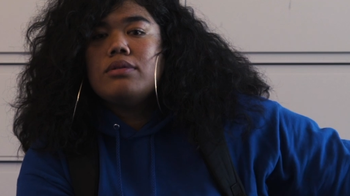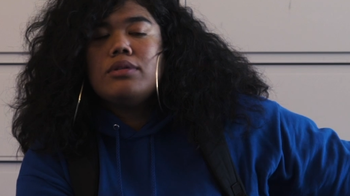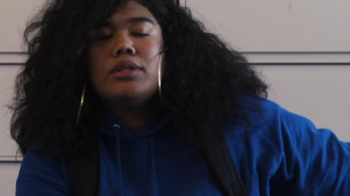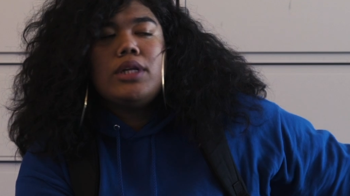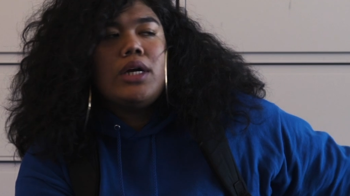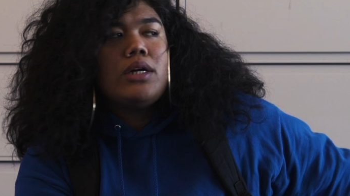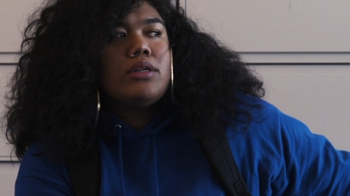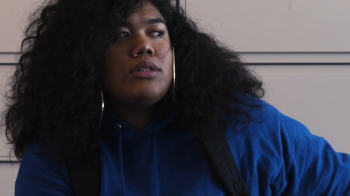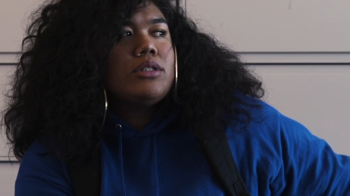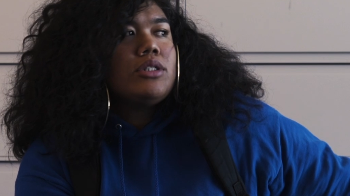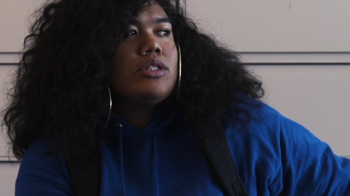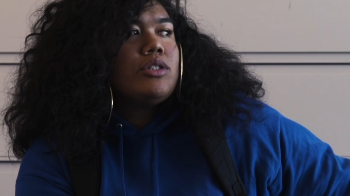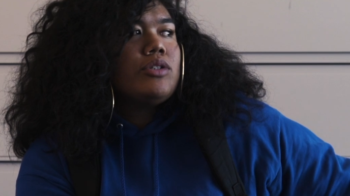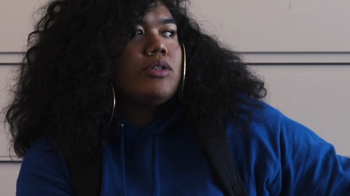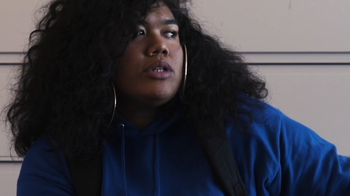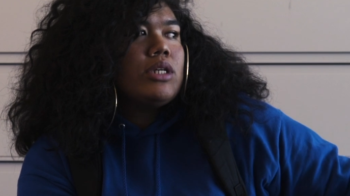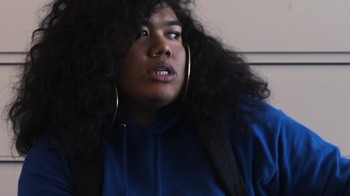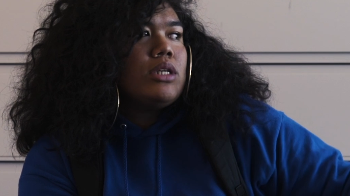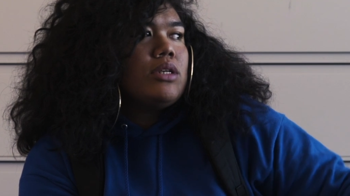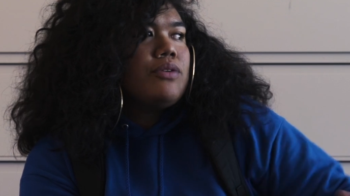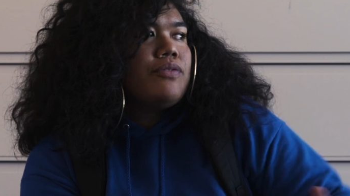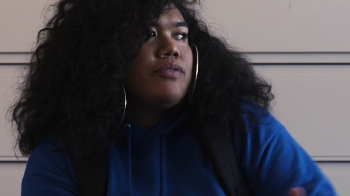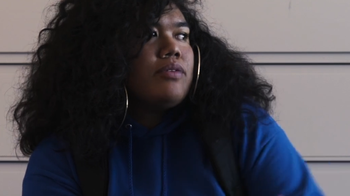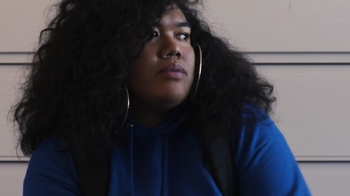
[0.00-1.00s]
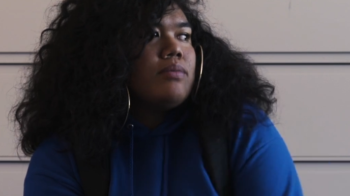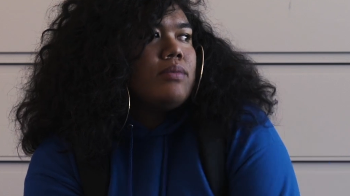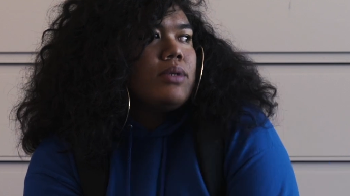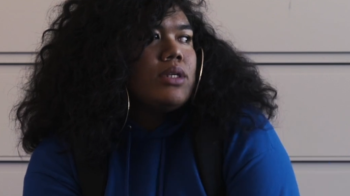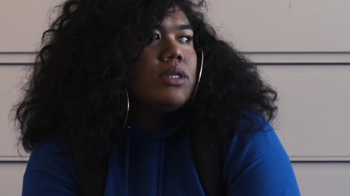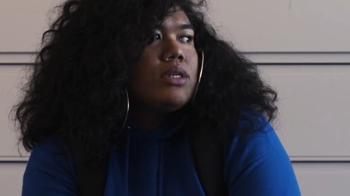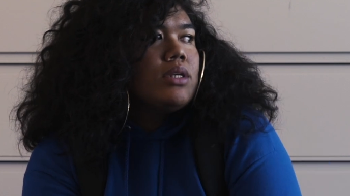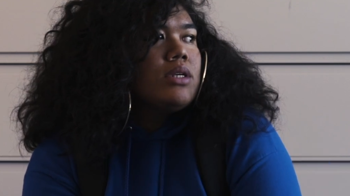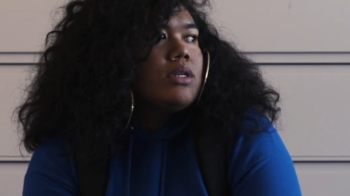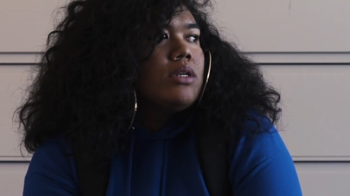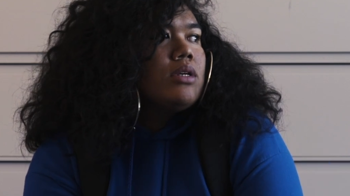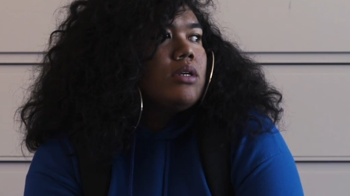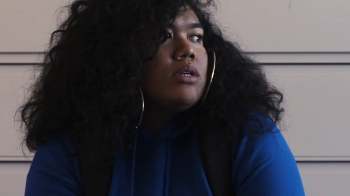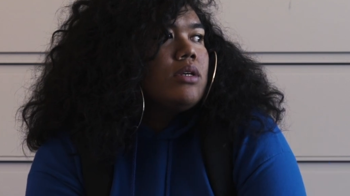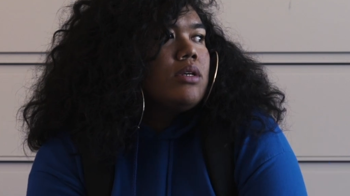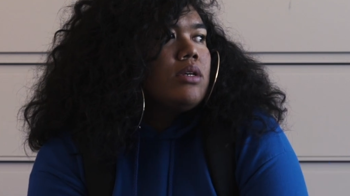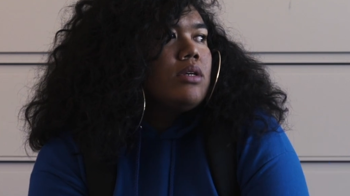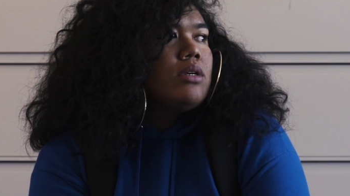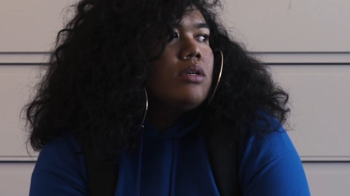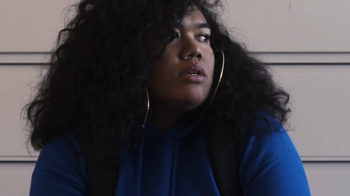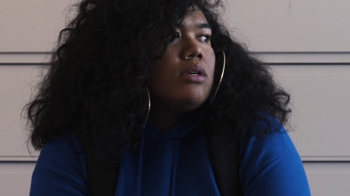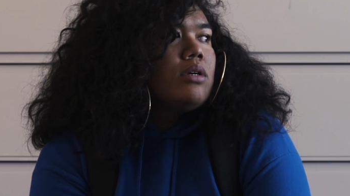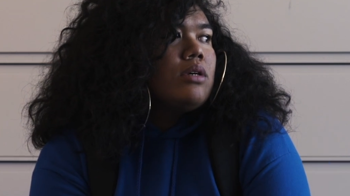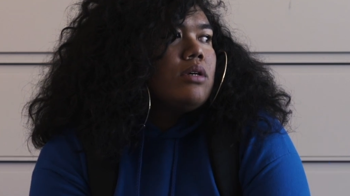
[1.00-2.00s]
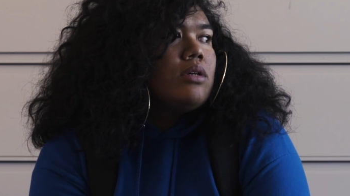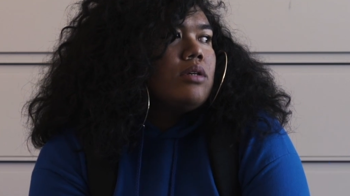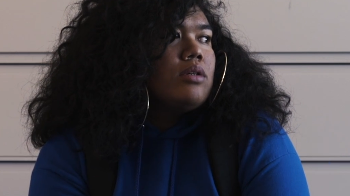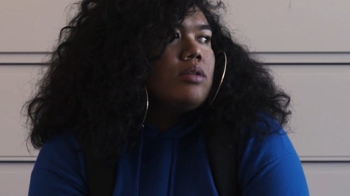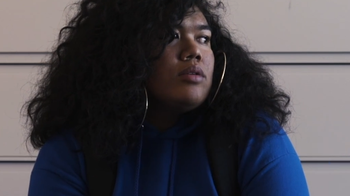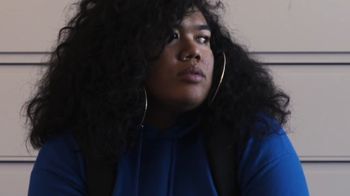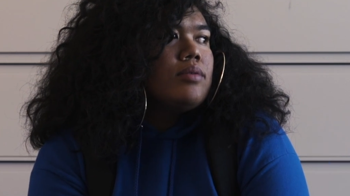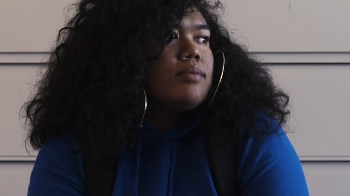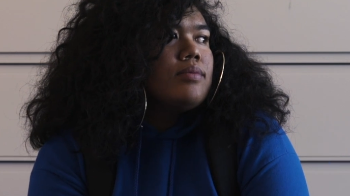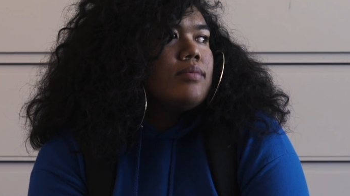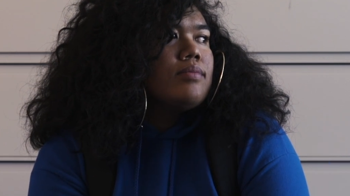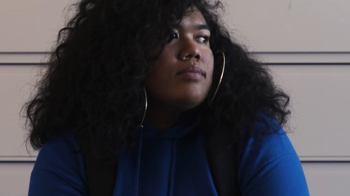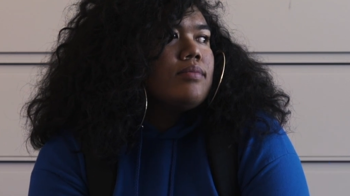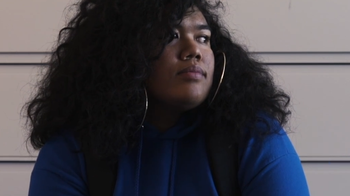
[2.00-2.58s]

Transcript: Down the street, you feel me?